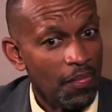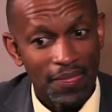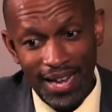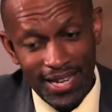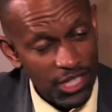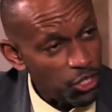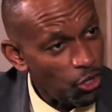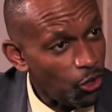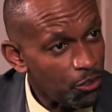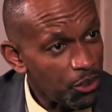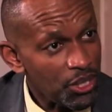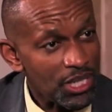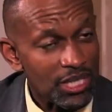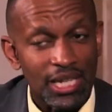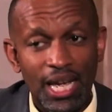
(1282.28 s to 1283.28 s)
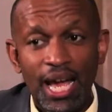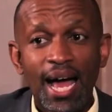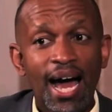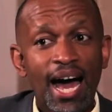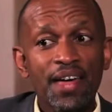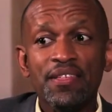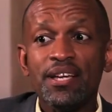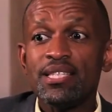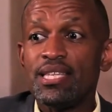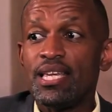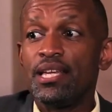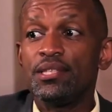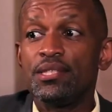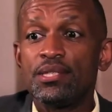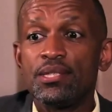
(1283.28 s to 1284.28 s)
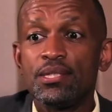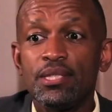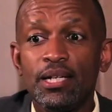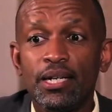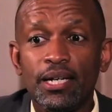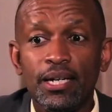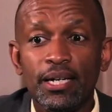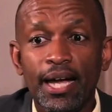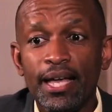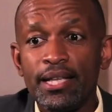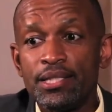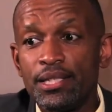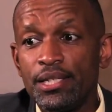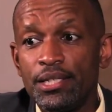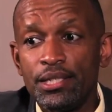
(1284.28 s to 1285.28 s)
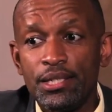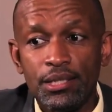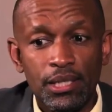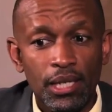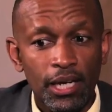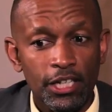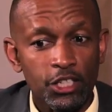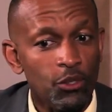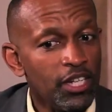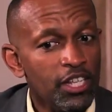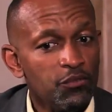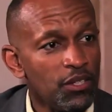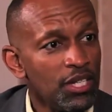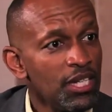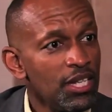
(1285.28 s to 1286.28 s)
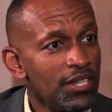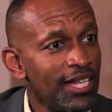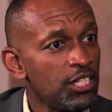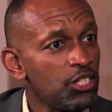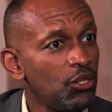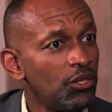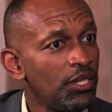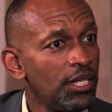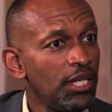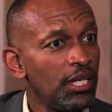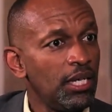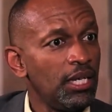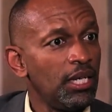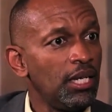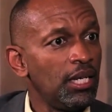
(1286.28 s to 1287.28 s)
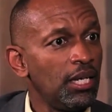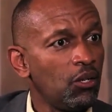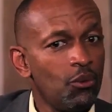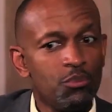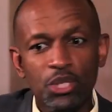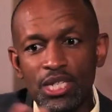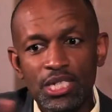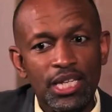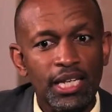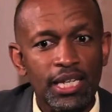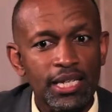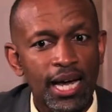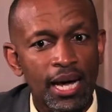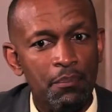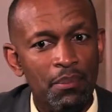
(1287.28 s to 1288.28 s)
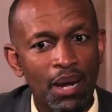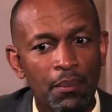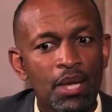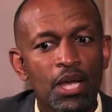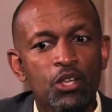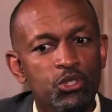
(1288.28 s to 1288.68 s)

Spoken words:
That is your community. Others, it's the estate you live in, that you're the community leader, blah.